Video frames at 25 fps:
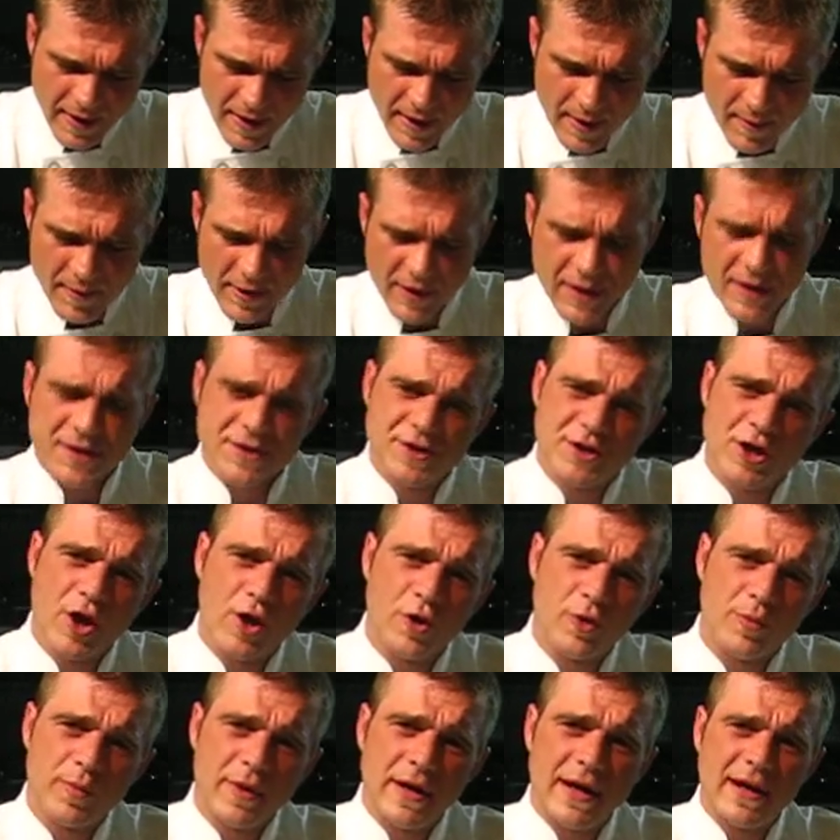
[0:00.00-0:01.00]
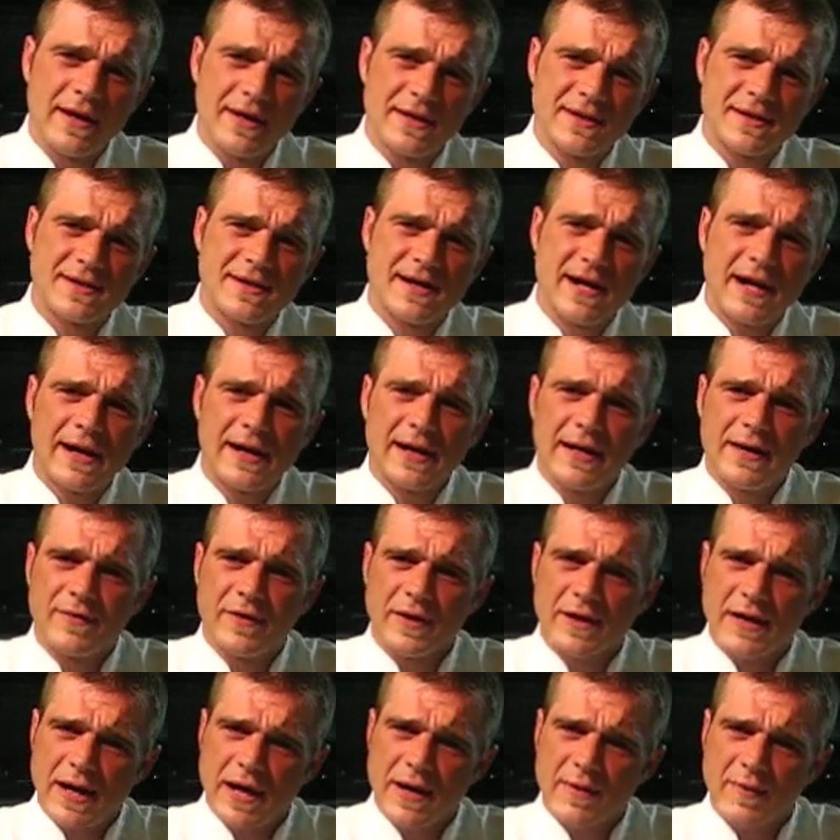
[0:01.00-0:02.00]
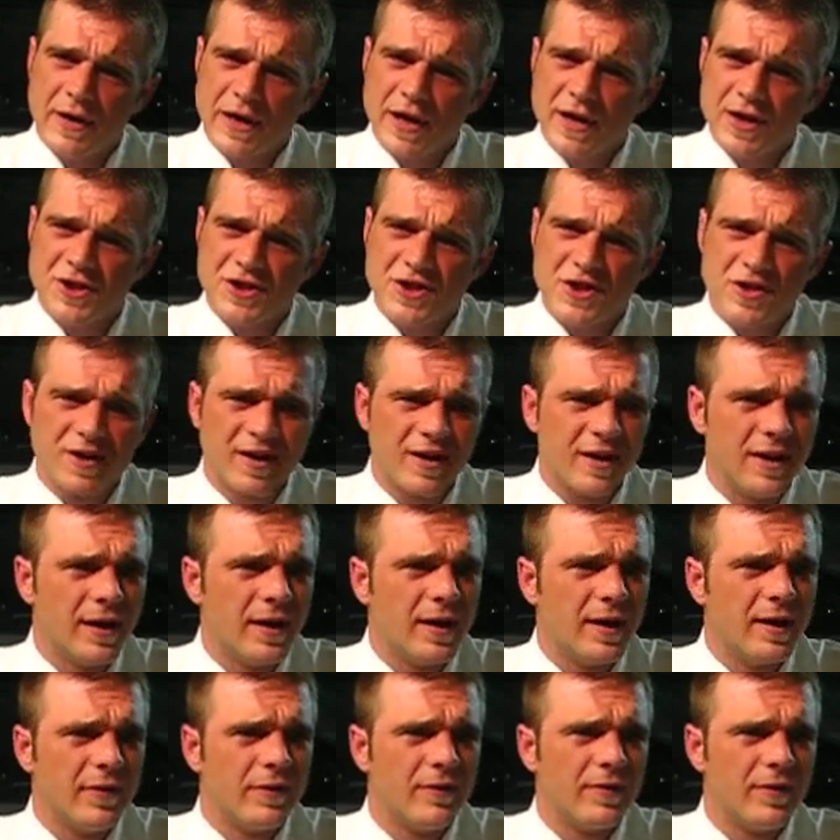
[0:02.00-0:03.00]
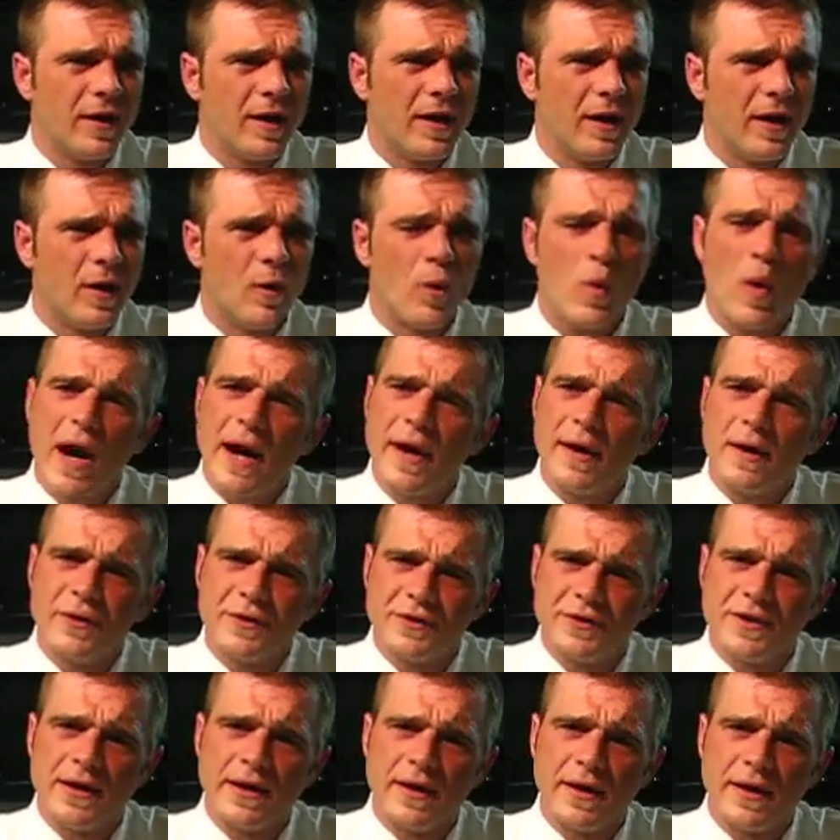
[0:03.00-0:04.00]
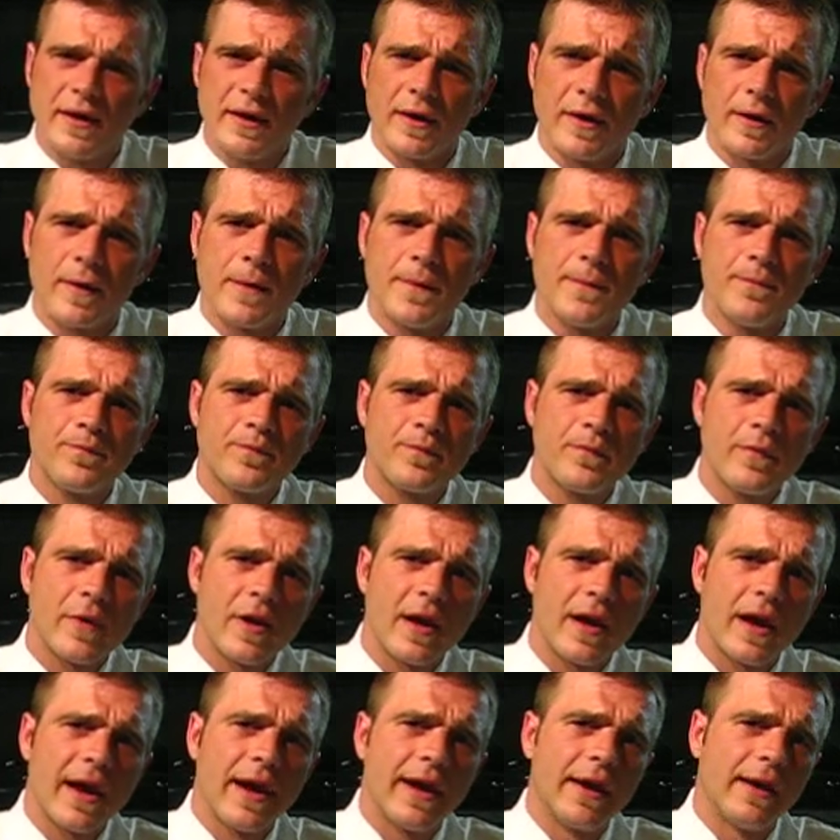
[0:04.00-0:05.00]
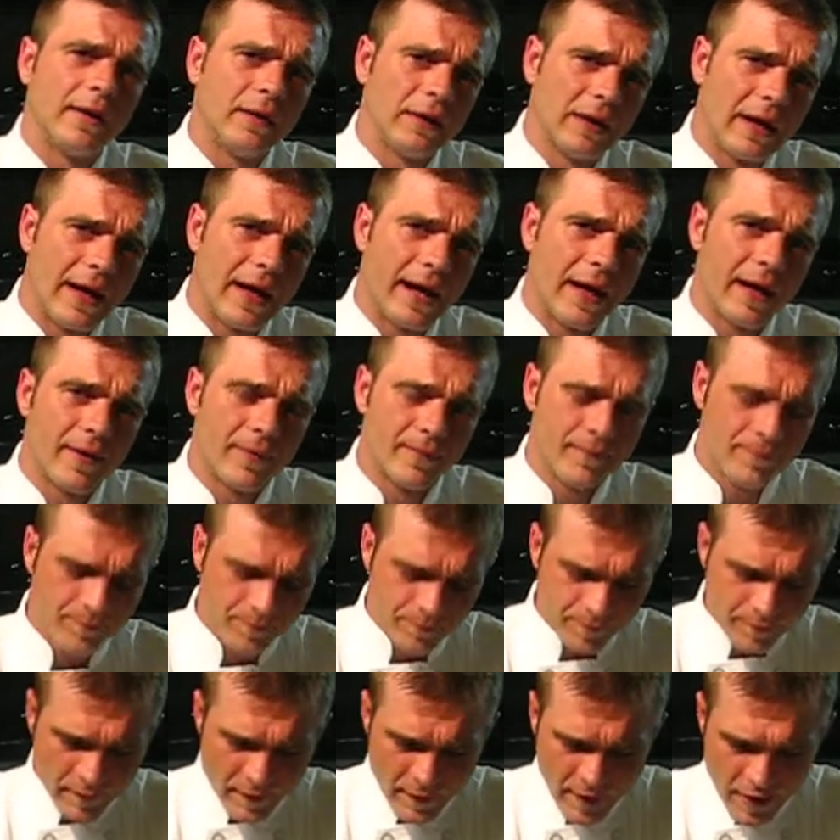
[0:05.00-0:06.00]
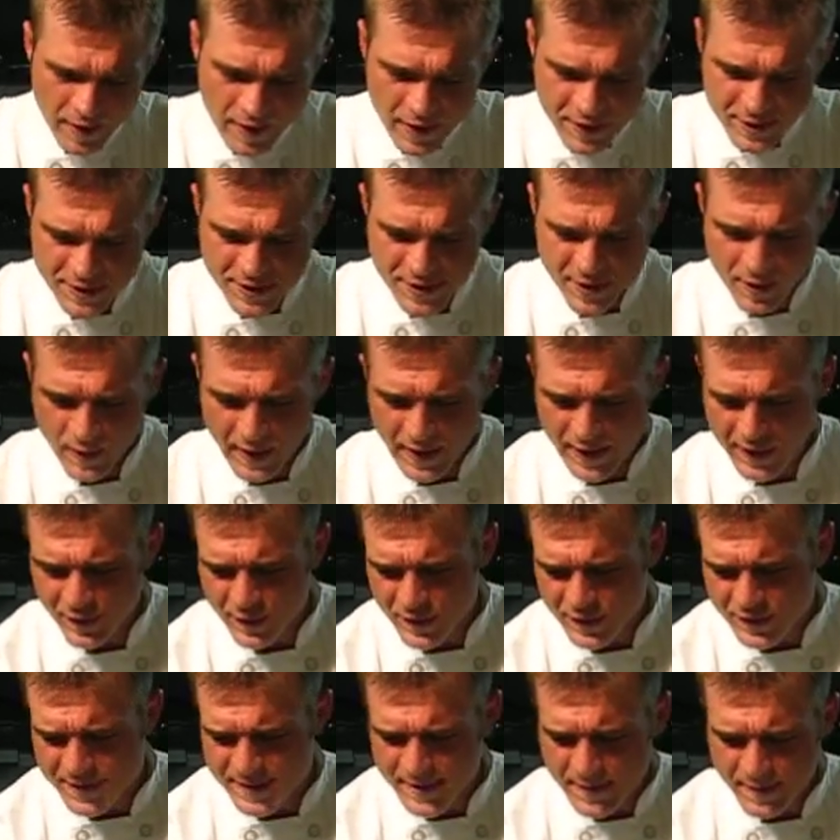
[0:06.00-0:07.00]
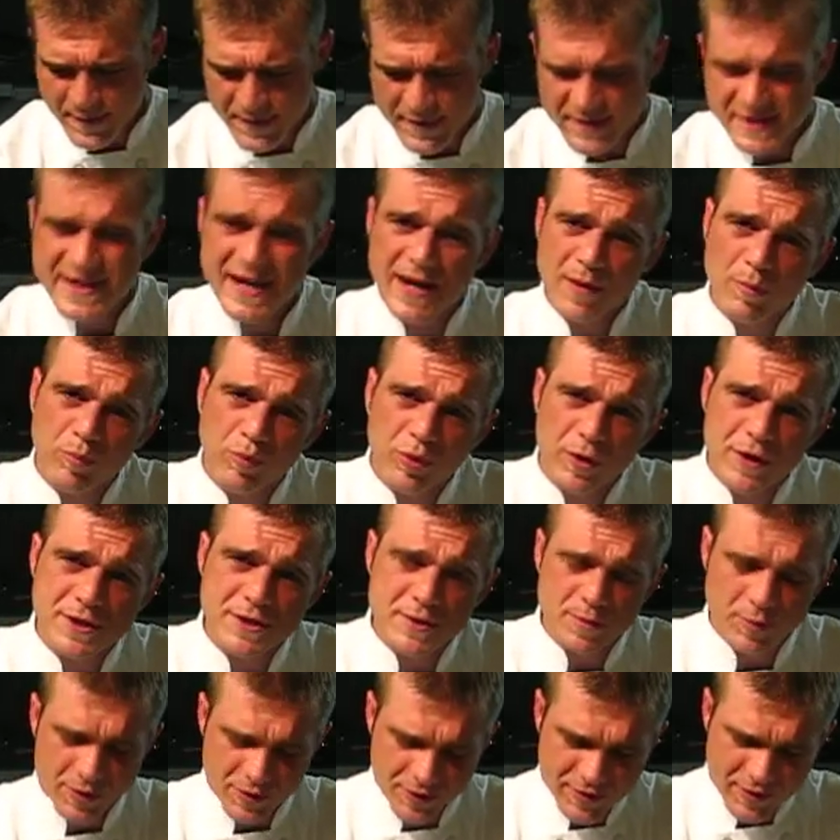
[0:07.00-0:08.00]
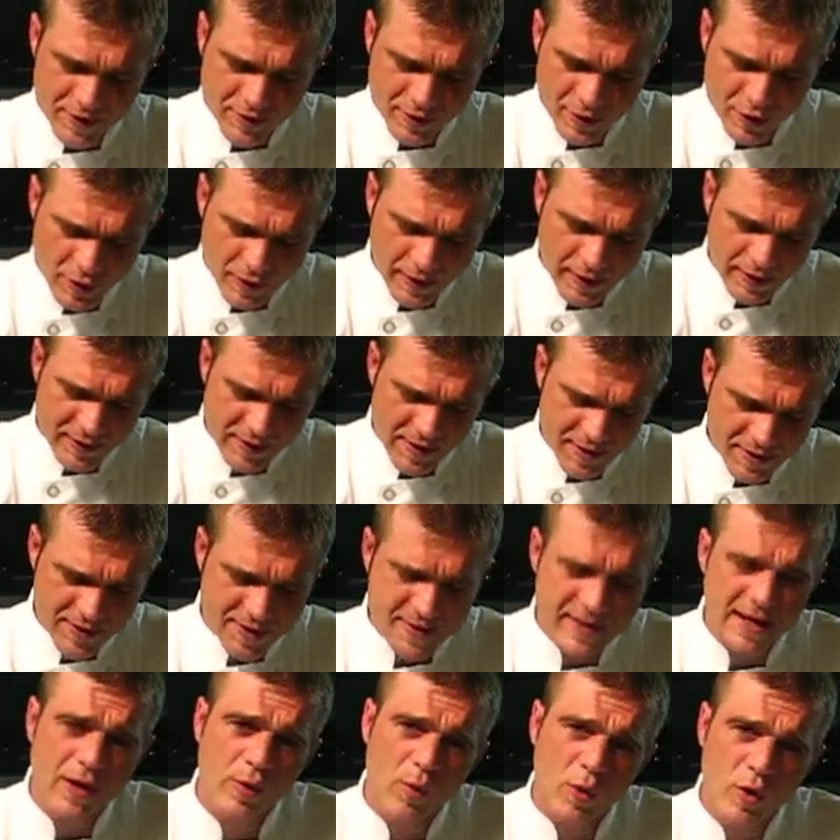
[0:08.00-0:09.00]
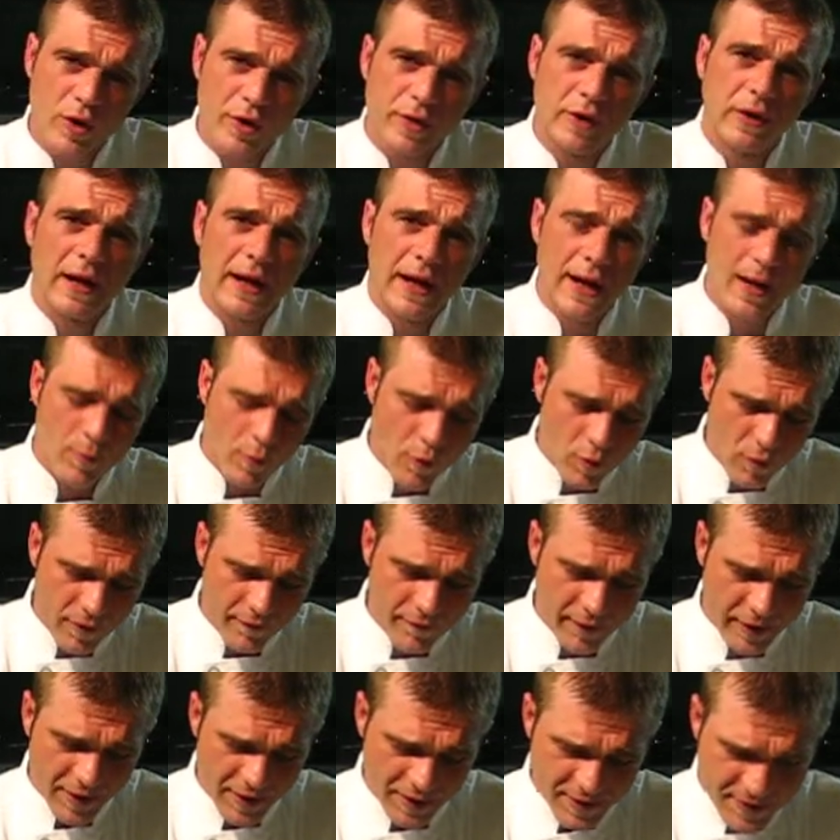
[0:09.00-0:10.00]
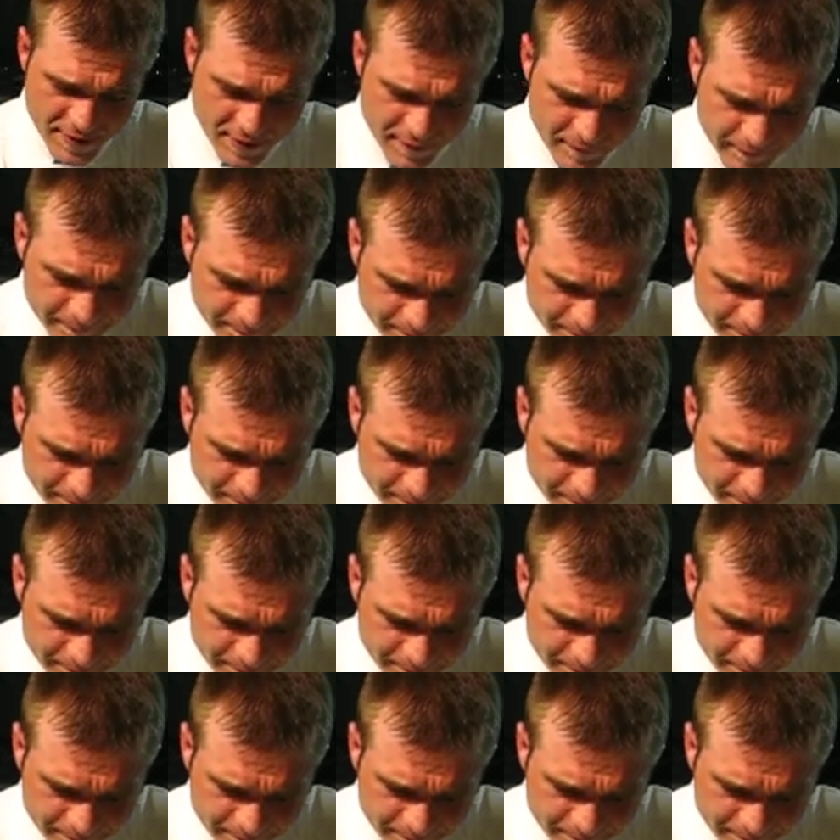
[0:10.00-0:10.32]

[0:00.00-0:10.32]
because goat meat is kind of a combination of wild deer and lamb. So I used some of the same principles in cooking this as I would lamb or venison.